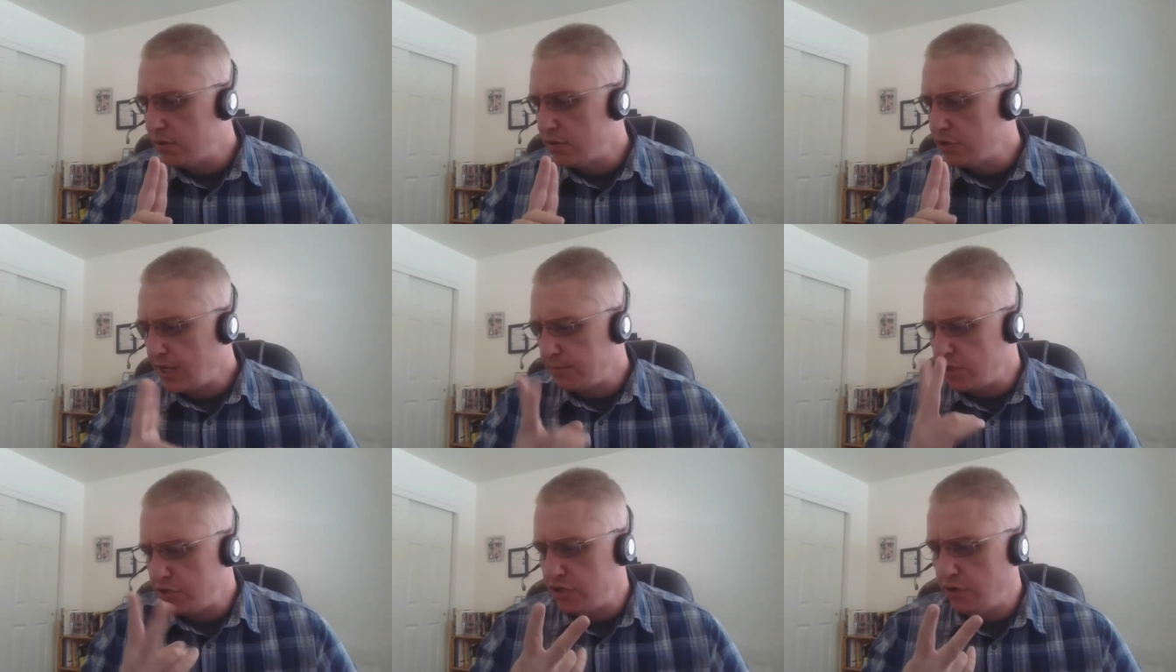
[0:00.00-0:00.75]

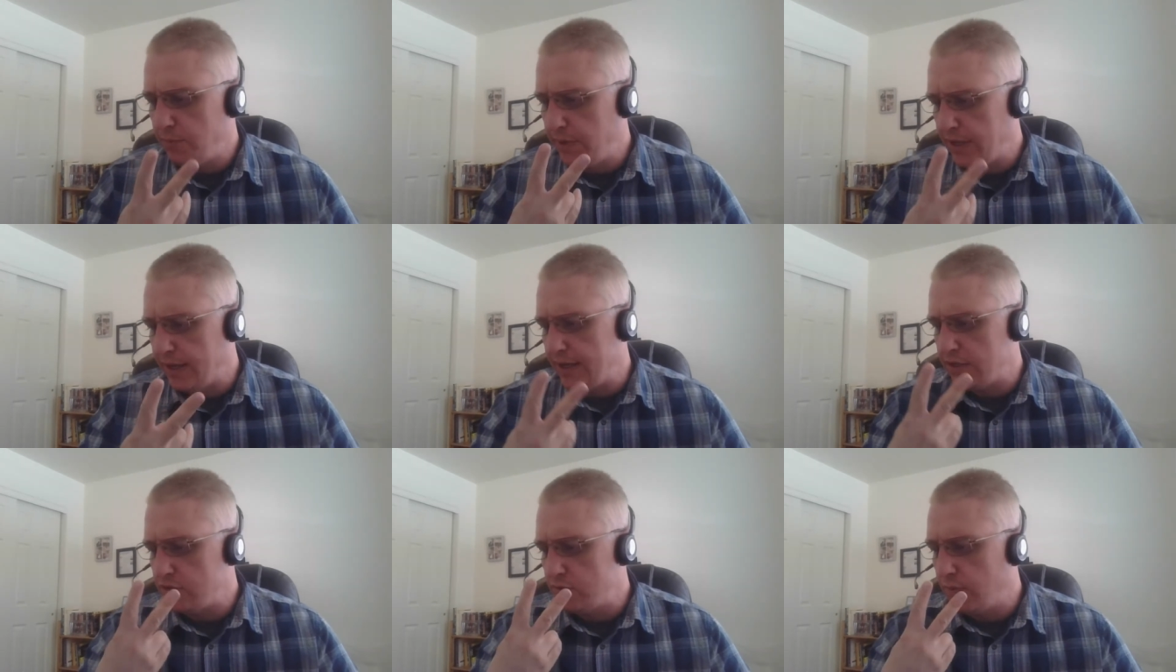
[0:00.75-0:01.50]
chapter 2
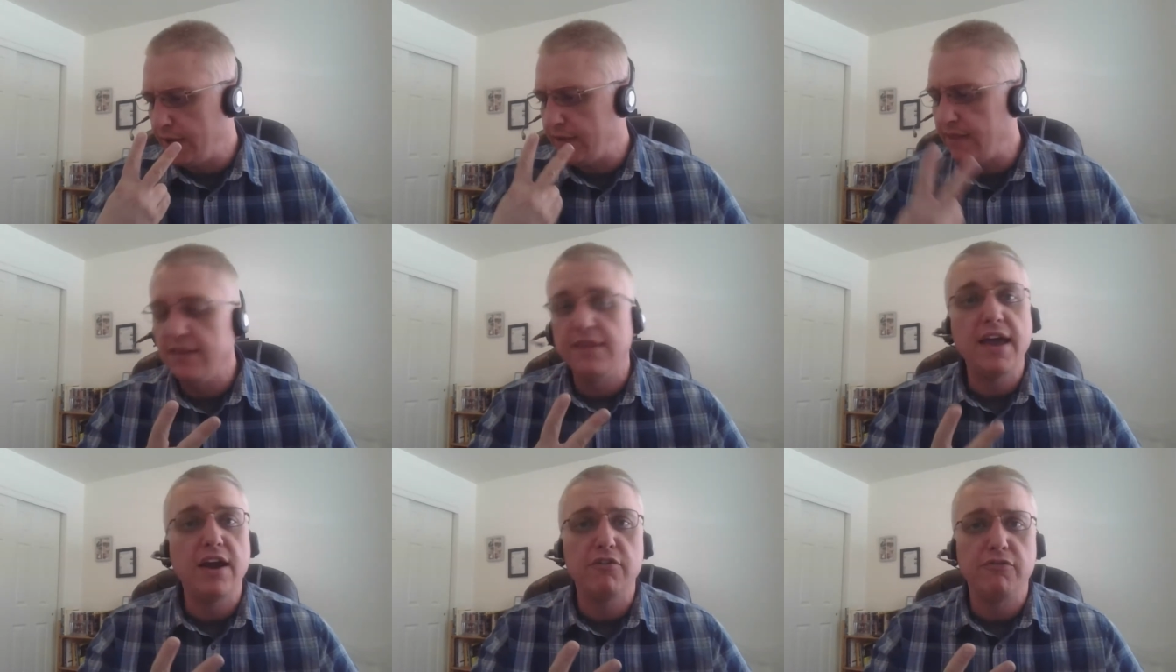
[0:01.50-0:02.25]
begins with
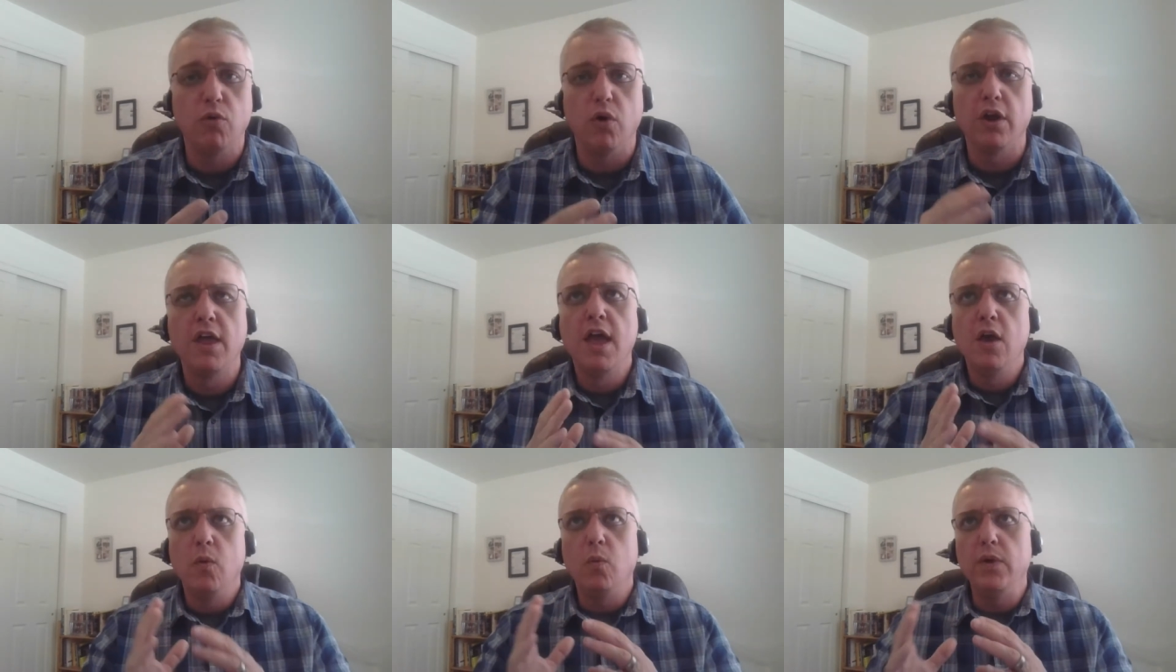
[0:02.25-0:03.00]
therefore,
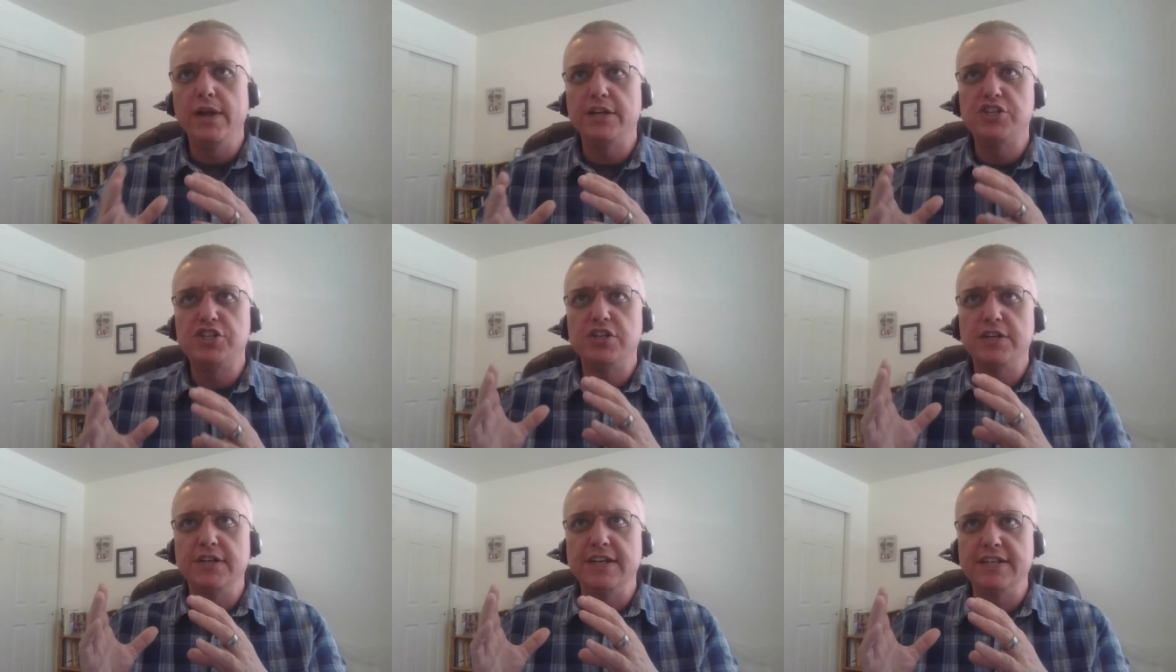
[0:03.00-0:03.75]
which
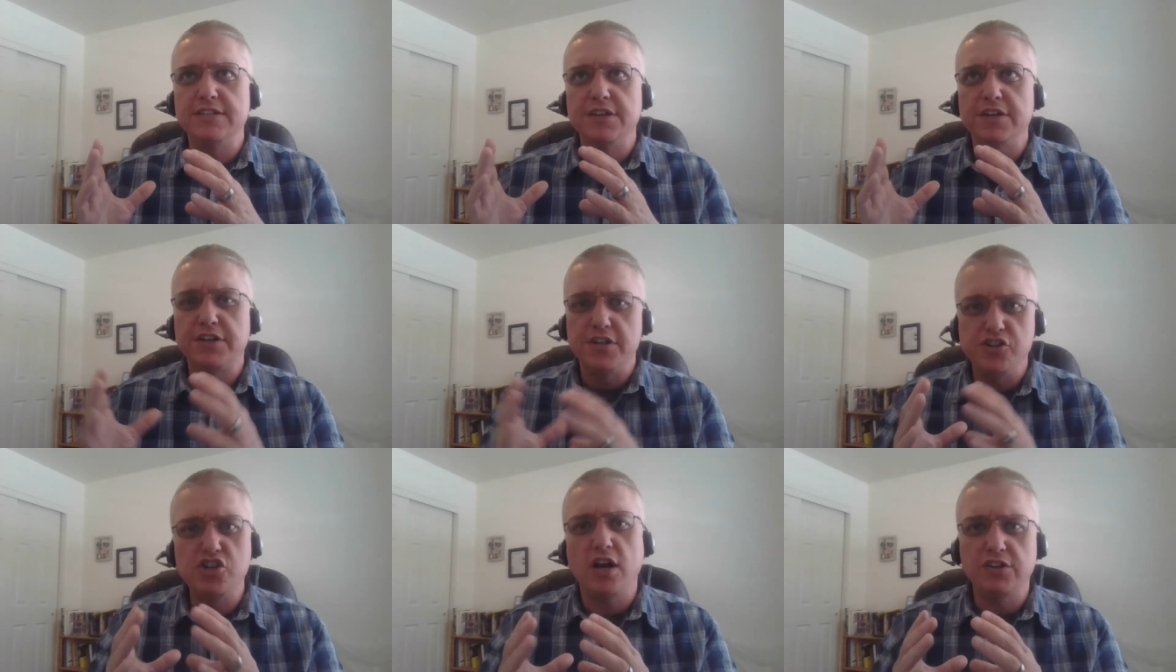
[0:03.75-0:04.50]
is a
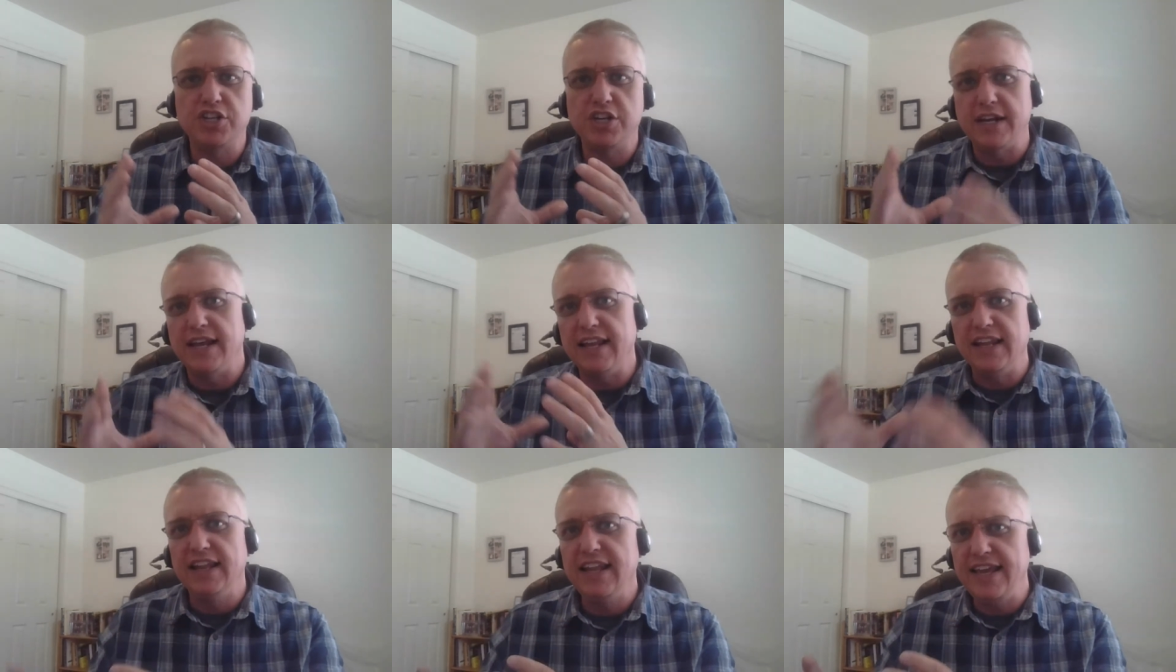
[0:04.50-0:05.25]
conjunction.
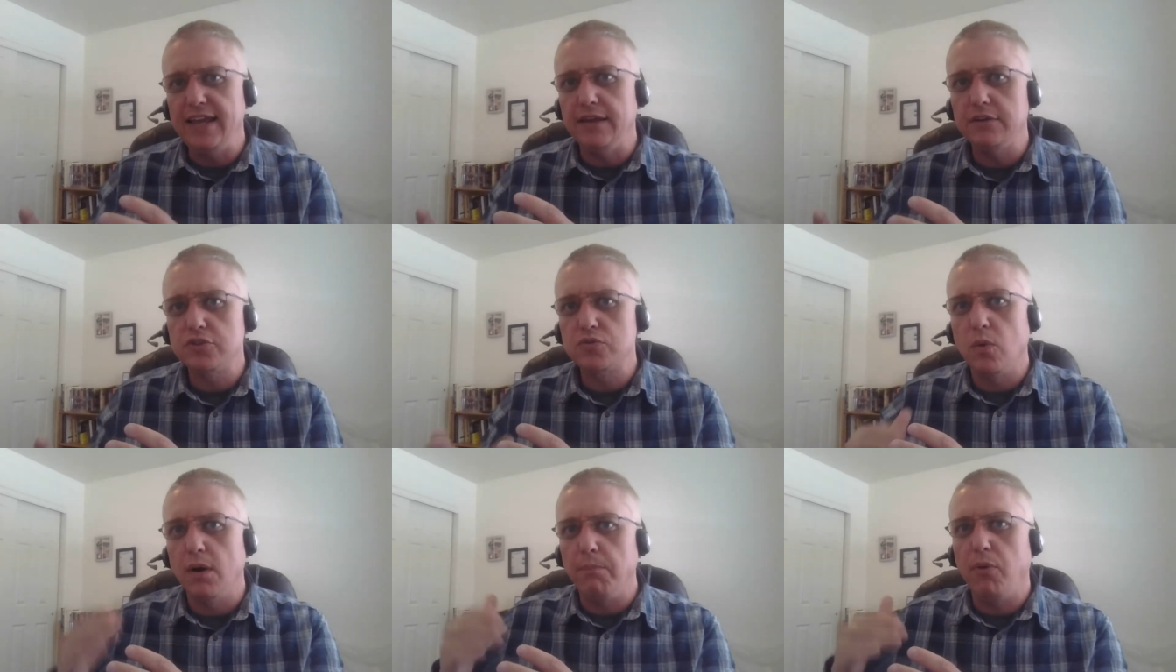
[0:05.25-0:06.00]
It links
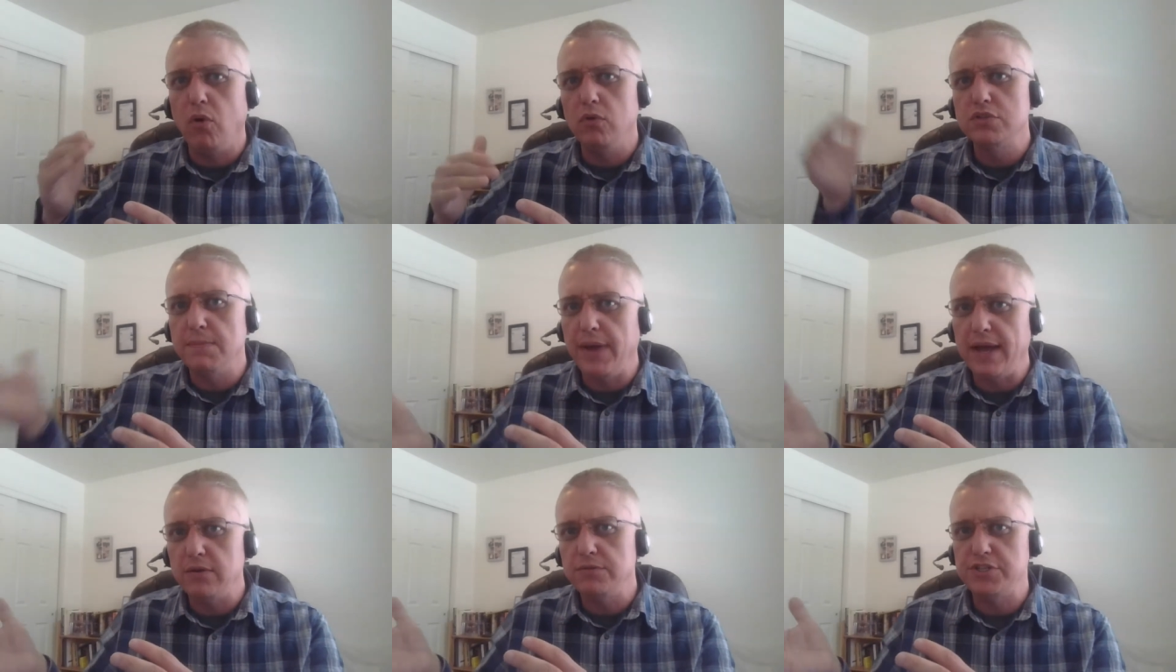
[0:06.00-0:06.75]
what Paul's
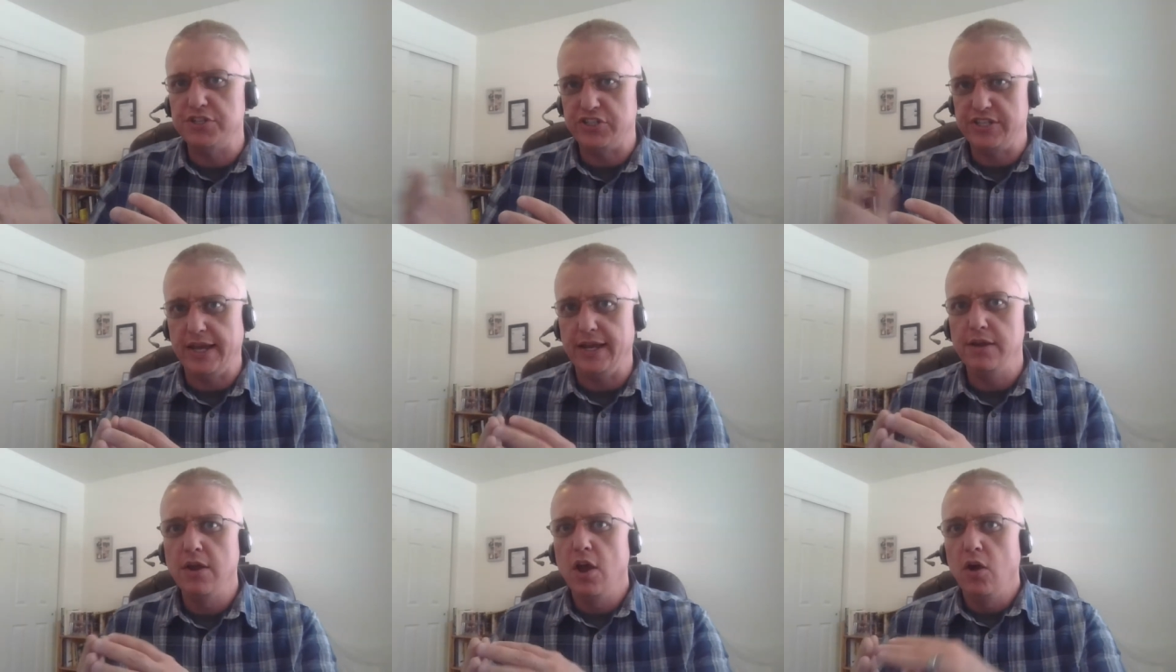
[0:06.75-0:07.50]
about to
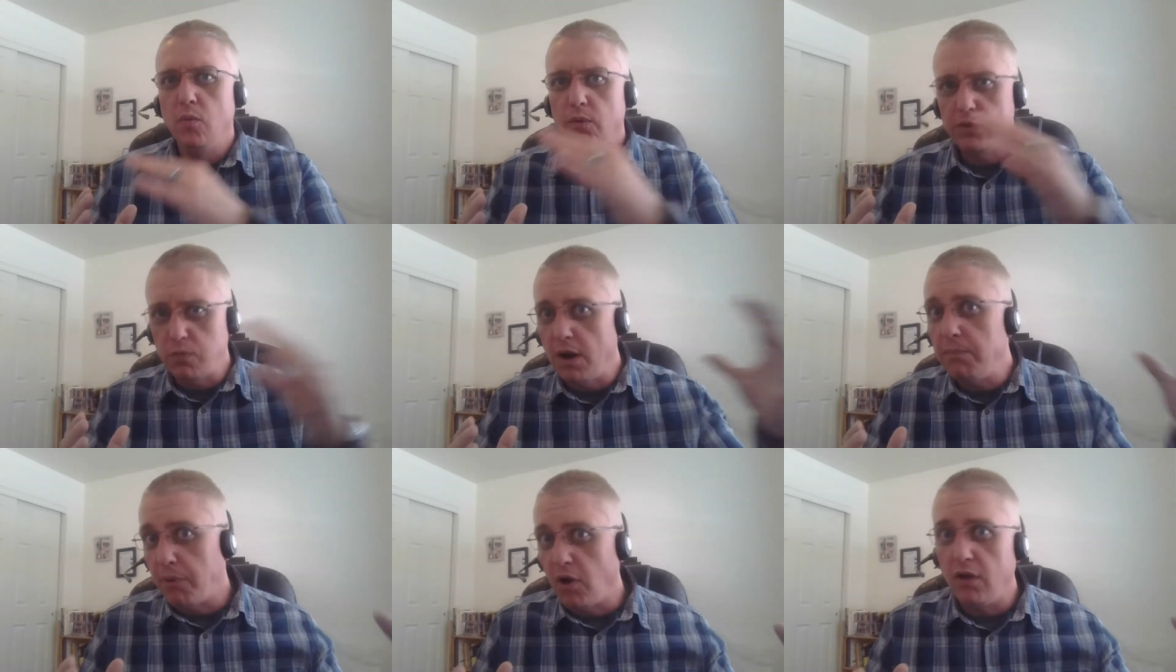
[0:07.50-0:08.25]
say with
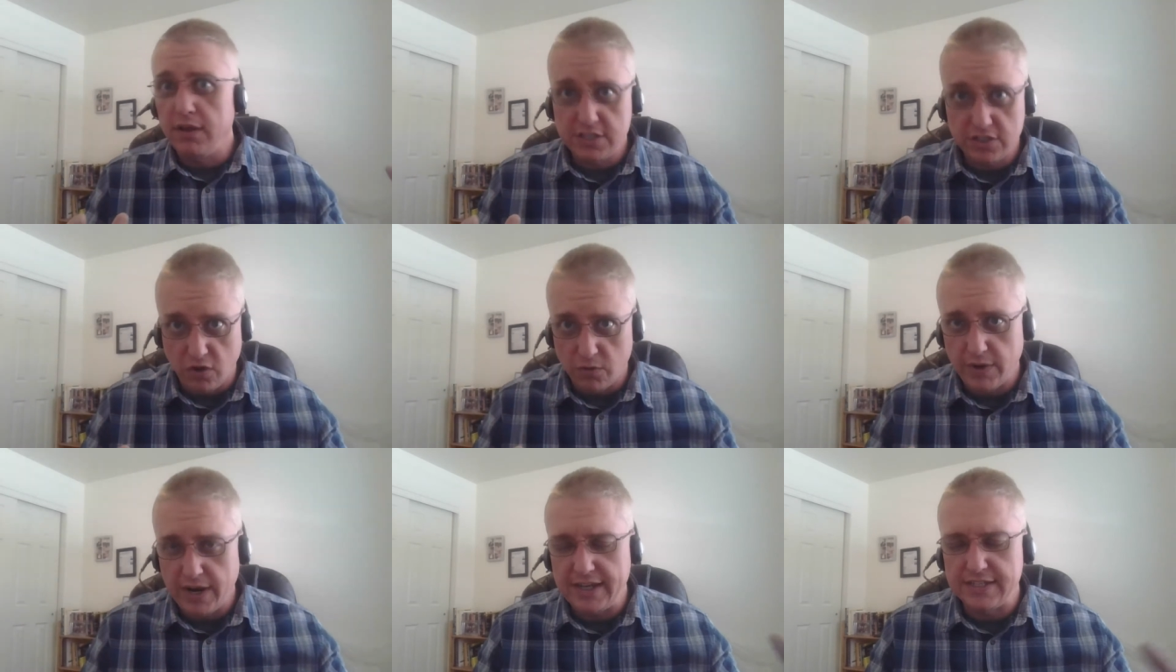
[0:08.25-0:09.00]
what Paul has
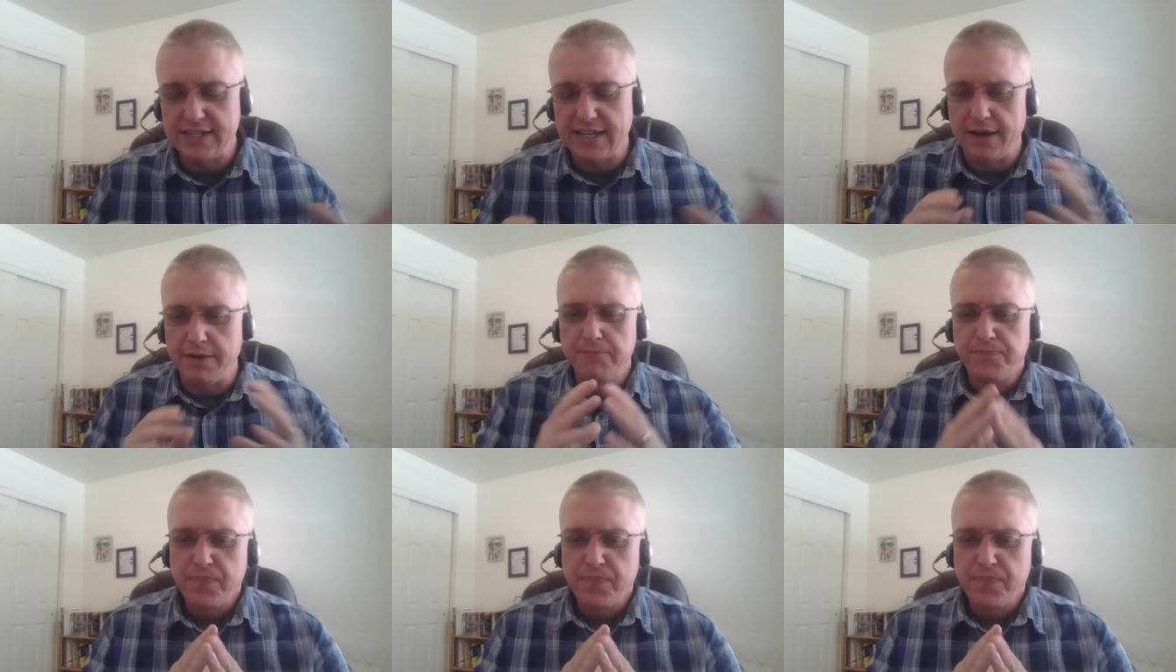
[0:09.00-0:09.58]
already said.